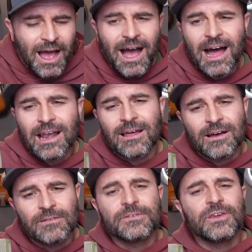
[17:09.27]
I
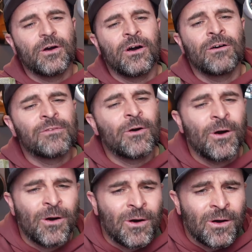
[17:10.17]
love your
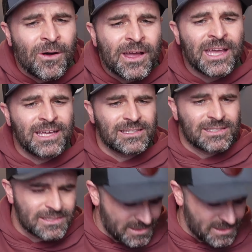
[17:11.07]
voice.